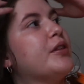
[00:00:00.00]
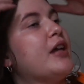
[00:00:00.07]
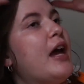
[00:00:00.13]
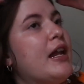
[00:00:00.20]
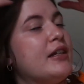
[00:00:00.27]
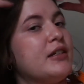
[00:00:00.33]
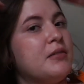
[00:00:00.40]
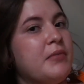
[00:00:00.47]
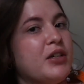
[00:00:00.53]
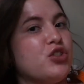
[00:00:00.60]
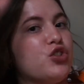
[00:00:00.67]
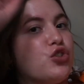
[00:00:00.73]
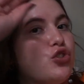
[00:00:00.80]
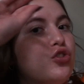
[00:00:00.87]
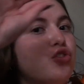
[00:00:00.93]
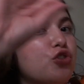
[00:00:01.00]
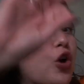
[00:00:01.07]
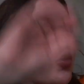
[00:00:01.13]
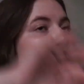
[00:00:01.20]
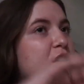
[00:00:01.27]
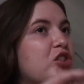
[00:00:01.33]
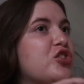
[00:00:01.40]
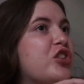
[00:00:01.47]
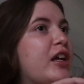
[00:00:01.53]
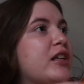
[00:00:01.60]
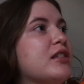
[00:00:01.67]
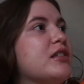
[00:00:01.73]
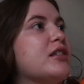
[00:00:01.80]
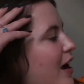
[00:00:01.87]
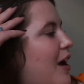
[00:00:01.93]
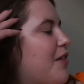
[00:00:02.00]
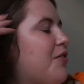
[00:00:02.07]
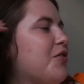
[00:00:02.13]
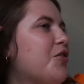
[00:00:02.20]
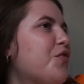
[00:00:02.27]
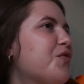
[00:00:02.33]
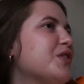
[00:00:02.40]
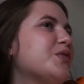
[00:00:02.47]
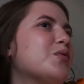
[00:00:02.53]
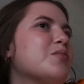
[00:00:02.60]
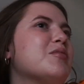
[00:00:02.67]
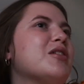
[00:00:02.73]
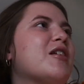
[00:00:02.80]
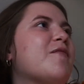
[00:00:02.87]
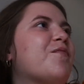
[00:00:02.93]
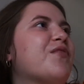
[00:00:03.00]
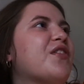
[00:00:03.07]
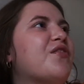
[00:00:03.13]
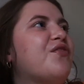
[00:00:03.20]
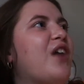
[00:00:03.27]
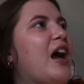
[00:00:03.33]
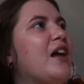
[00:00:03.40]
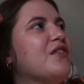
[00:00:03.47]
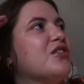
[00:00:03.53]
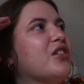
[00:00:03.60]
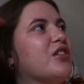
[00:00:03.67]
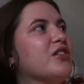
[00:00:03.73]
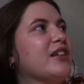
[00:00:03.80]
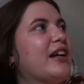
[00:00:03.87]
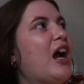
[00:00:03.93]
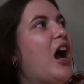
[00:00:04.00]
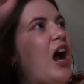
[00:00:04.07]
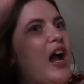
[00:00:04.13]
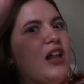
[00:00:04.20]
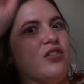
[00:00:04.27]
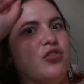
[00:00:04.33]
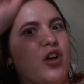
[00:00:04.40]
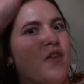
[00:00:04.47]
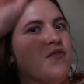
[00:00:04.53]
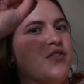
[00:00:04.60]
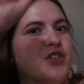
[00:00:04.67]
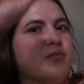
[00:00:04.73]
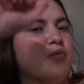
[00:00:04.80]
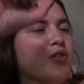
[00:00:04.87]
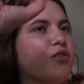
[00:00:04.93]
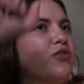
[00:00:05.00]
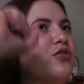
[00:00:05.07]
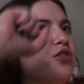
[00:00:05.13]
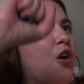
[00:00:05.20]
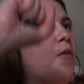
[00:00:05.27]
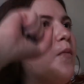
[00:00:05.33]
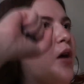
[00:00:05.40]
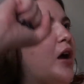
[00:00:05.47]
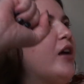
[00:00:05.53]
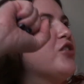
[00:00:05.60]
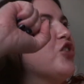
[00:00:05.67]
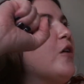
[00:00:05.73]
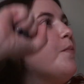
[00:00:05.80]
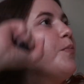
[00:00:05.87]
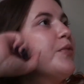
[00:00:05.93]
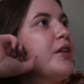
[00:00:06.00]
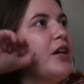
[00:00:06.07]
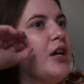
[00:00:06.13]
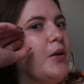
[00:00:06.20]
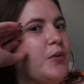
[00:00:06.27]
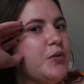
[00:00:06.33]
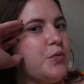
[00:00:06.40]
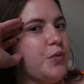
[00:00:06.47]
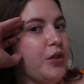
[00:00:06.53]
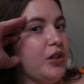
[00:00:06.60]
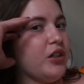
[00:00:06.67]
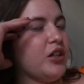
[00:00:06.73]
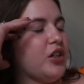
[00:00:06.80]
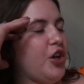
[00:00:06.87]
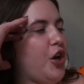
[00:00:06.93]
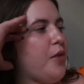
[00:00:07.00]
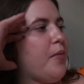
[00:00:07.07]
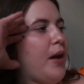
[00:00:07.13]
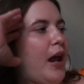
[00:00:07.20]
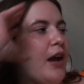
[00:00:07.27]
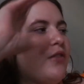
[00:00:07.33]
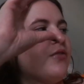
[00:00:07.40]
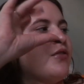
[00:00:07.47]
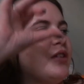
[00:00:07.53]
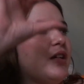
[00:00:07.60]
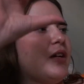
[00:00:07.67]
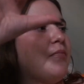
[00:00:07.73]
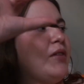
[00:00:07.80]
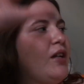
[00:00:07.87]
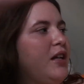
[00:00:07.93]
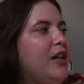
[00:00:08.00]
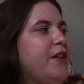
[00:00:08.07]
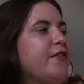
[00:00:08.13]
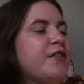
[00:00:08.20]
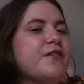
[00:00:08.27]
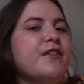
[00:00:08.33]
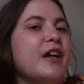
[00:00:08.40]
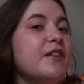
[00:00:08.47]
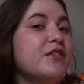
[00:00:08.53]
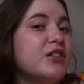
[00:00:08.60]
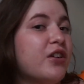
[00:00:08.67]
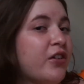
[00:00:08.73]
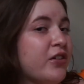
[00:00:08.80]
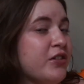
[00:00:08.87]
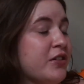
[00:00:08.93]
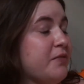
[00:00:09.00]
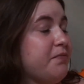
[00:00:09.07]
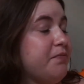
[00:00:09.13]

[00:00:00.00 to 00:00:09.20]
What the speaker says: ending makes so much sense. I don't know if this would be 5 stars. Like, I love this book so much. It was really good, but I don't think I'm going to give it 5 stars.